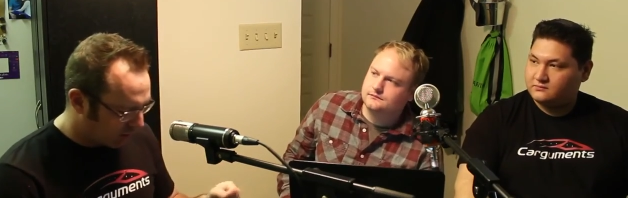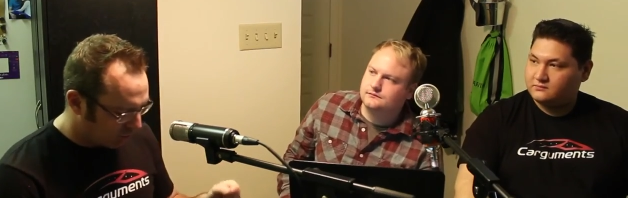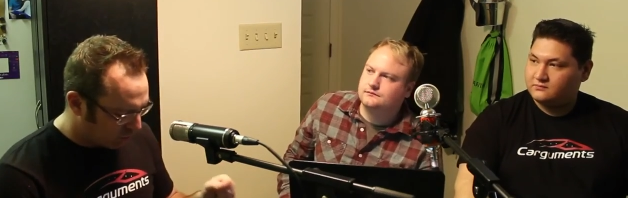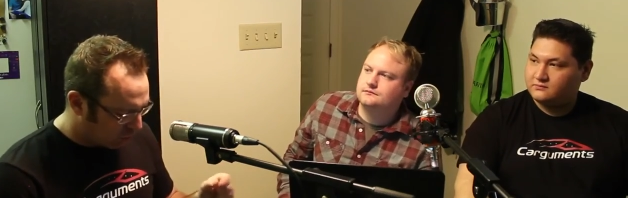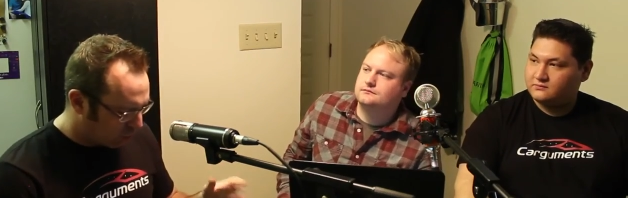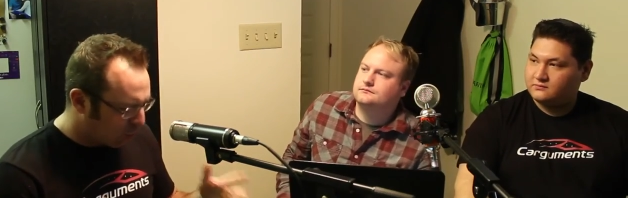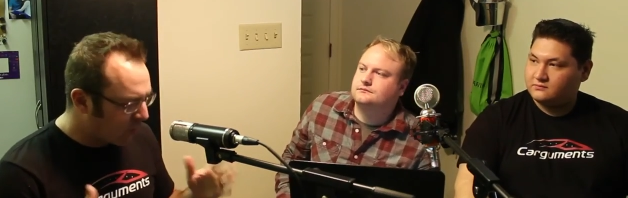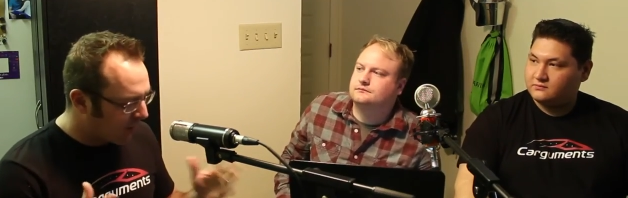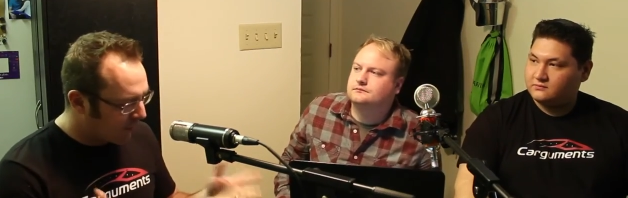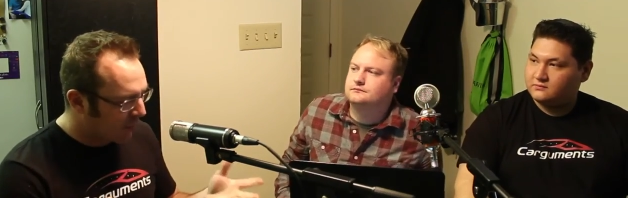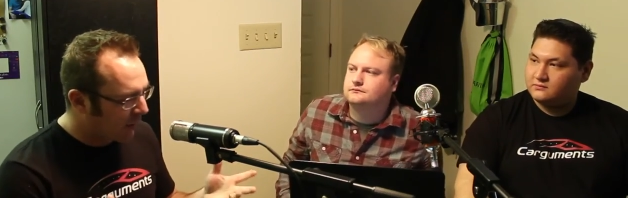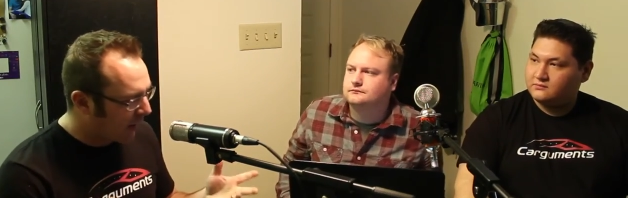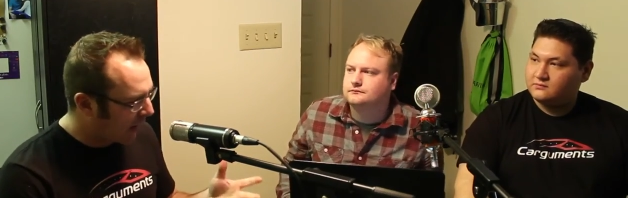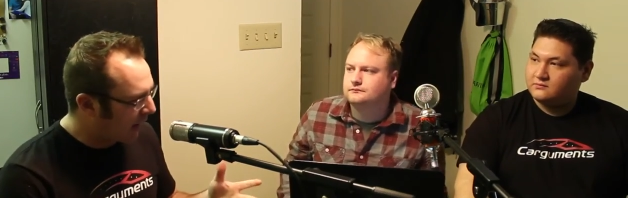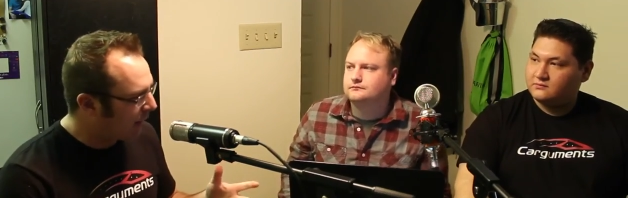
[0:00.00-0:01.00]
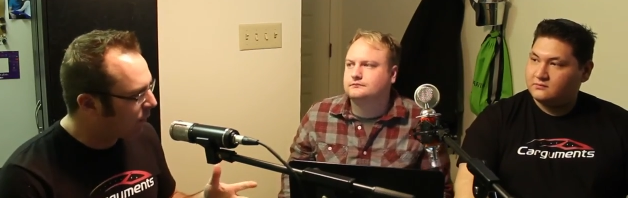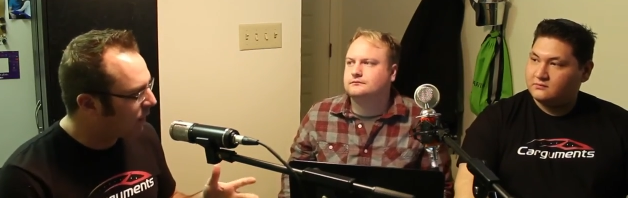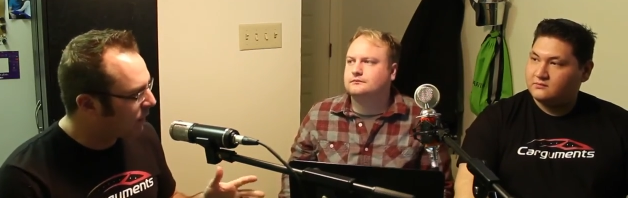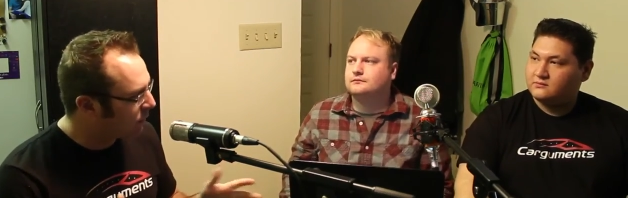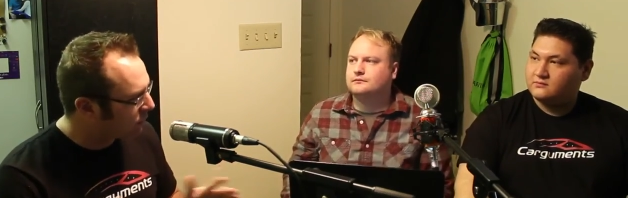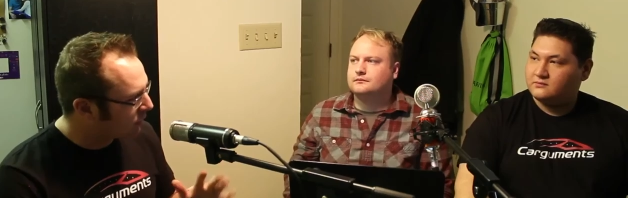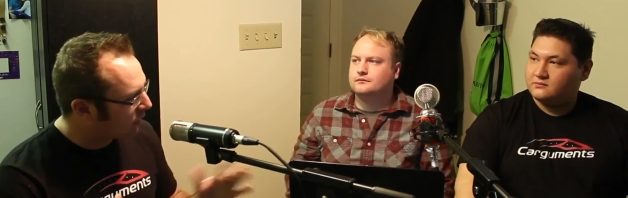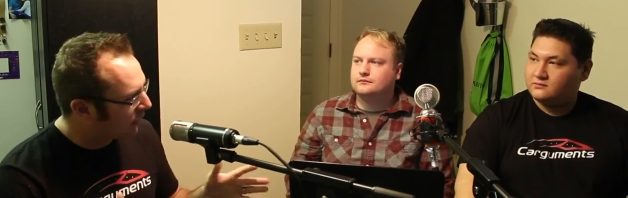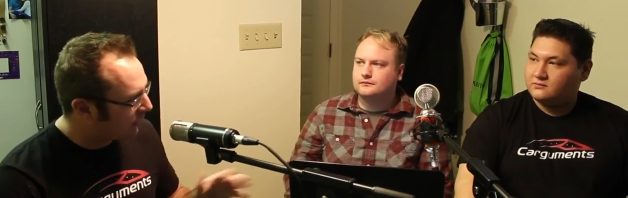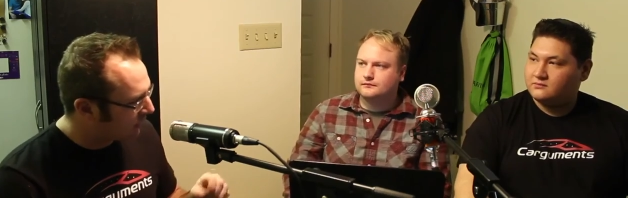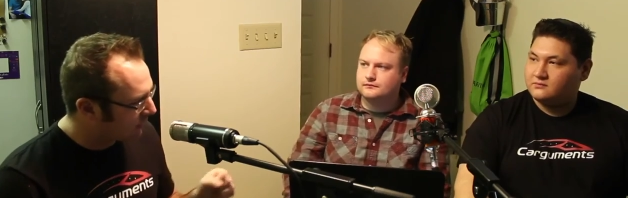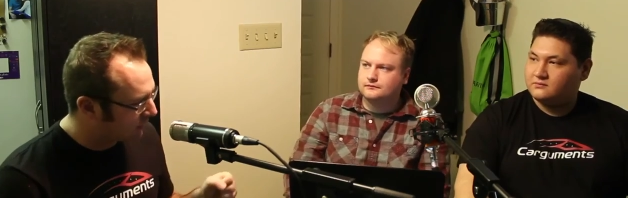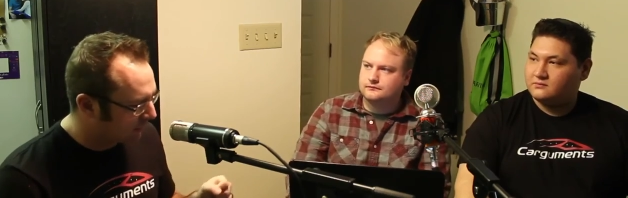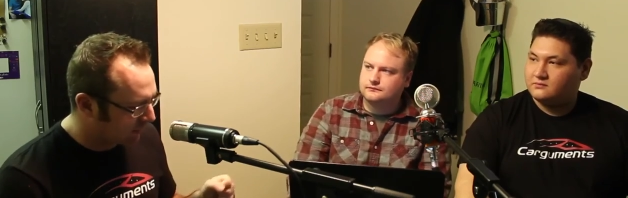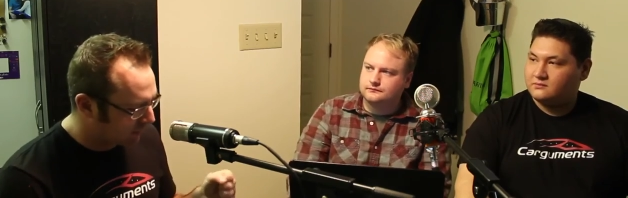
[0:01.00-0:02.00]
Speaker 1: where when I'm on the highway doing the lane
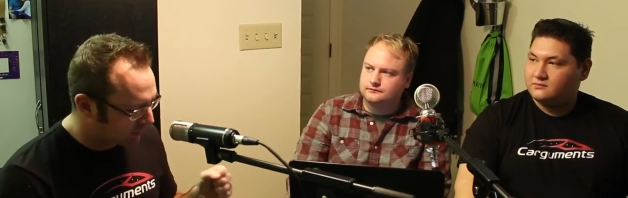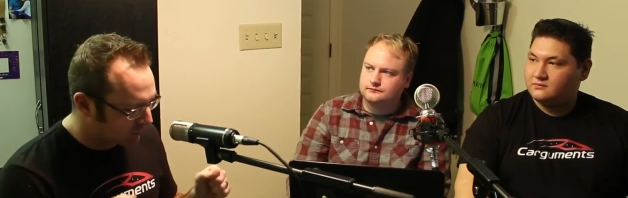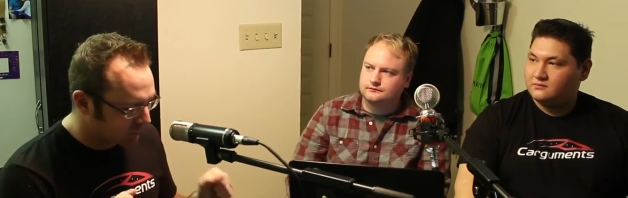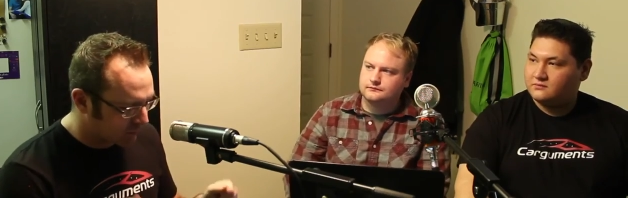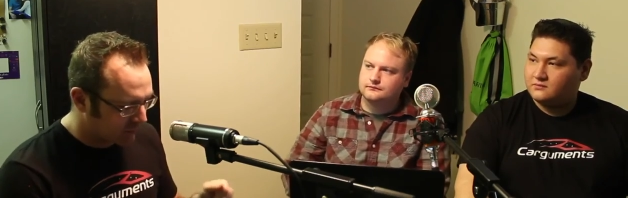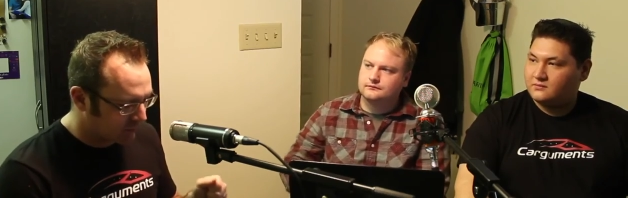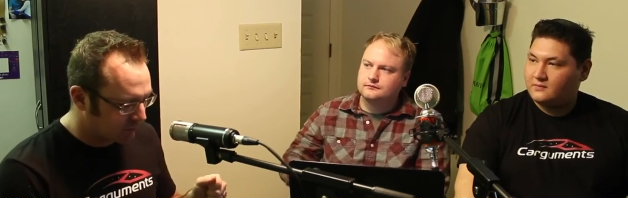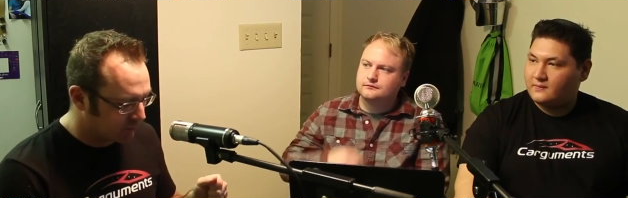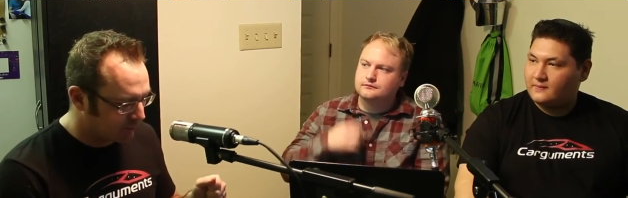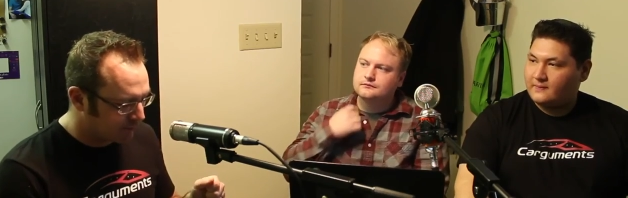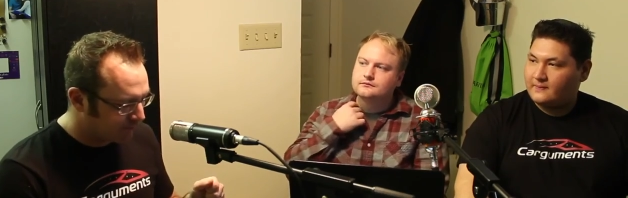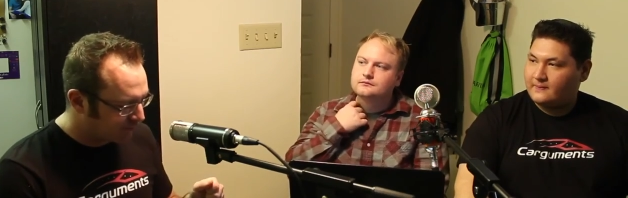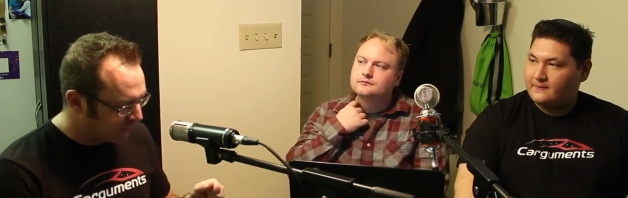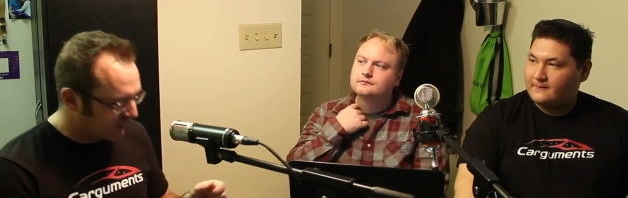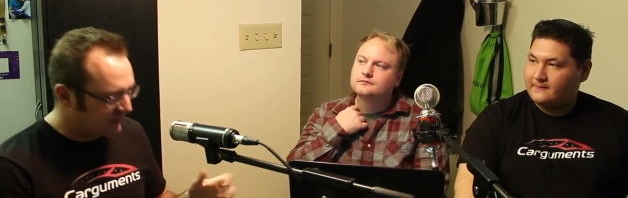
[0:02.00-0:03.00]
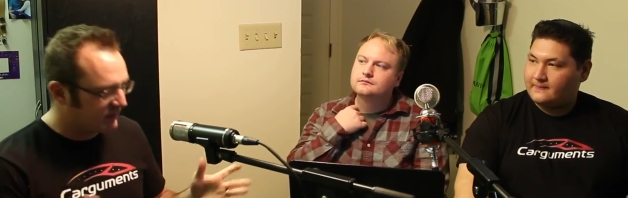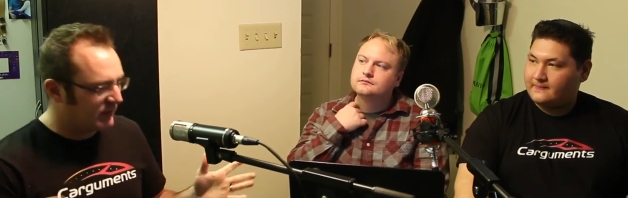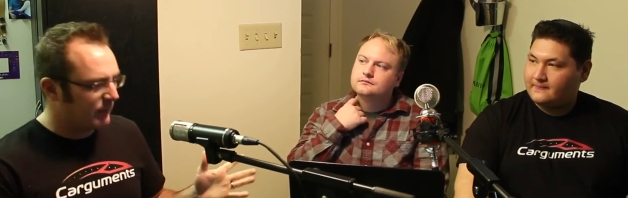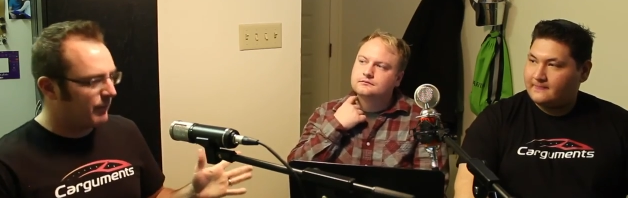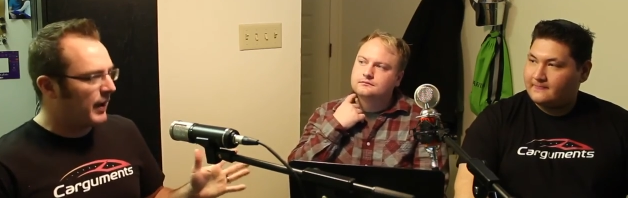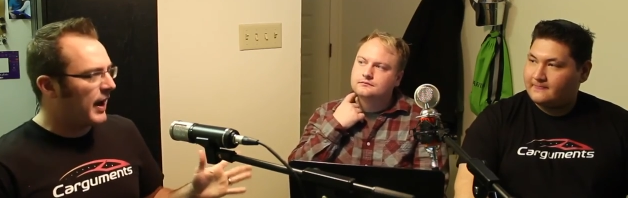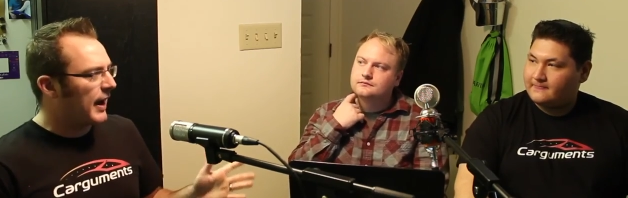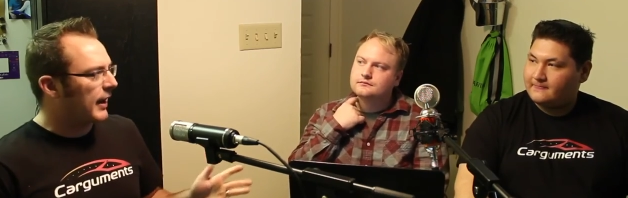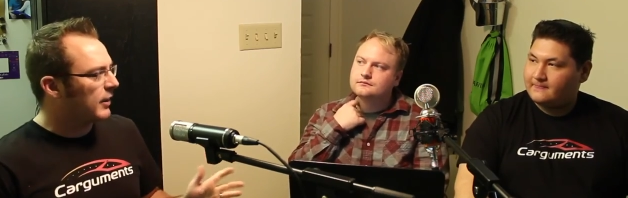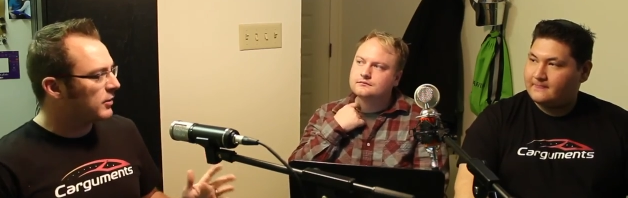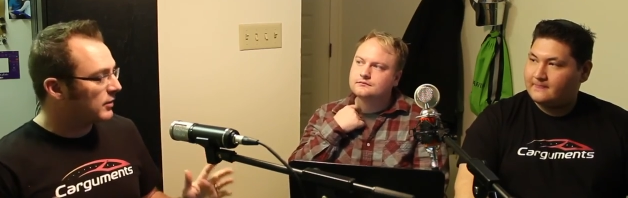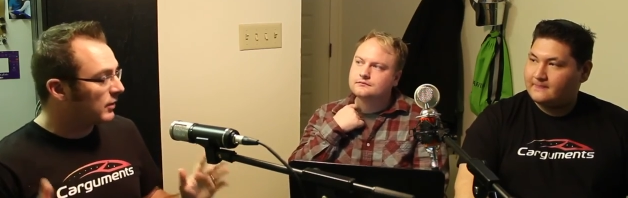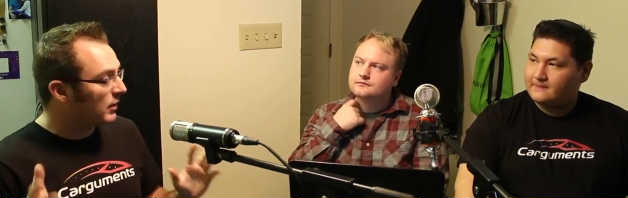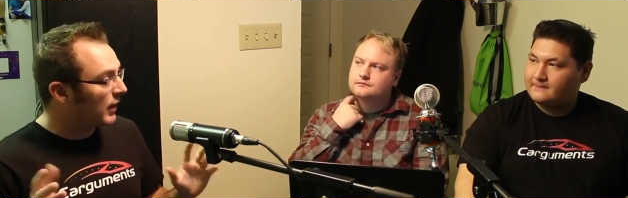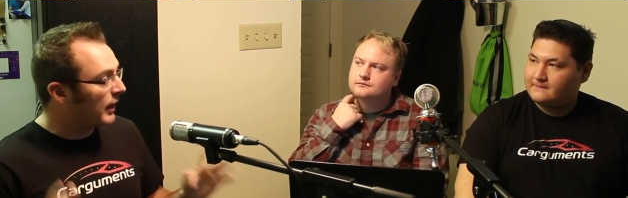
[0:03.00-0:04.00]
assist, I'll just sit back and just
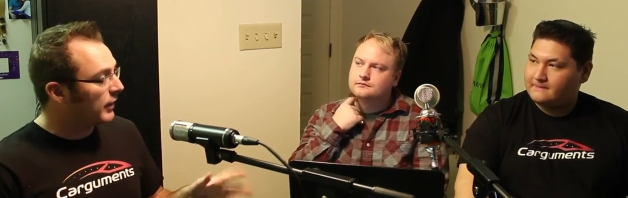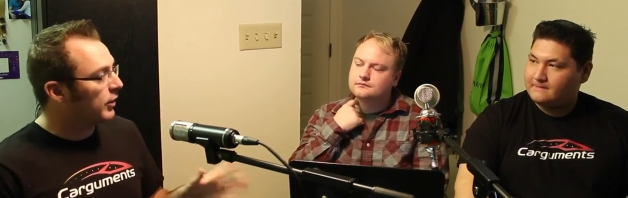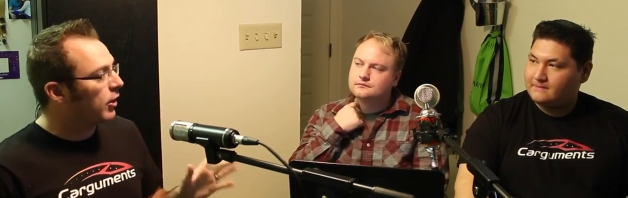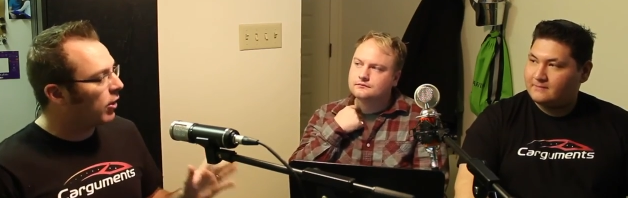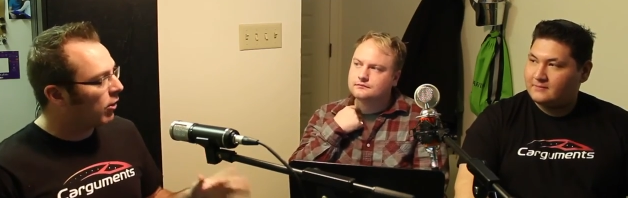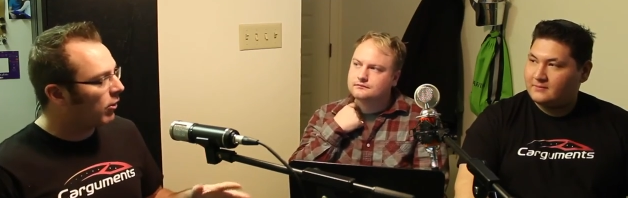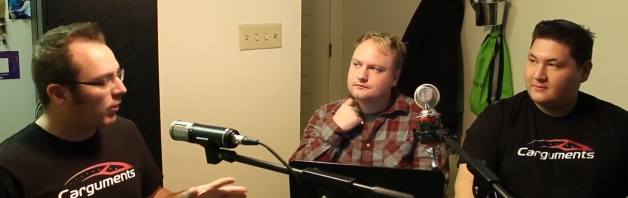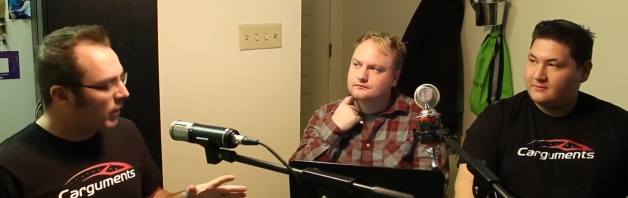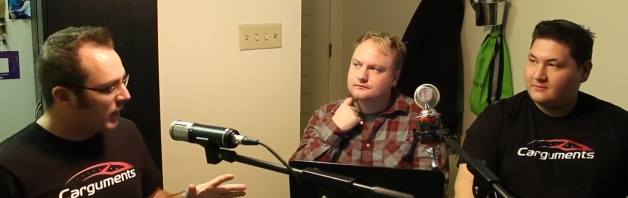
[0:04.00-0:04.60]
let go.